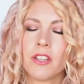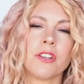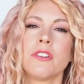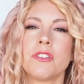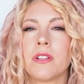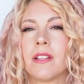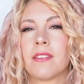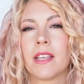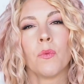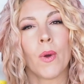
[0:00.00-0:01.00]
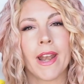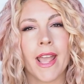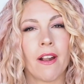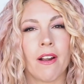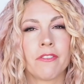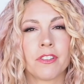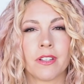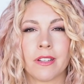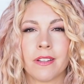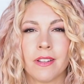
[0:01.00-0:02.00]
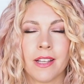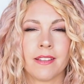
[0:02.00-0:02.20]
you could do this in wet hair after,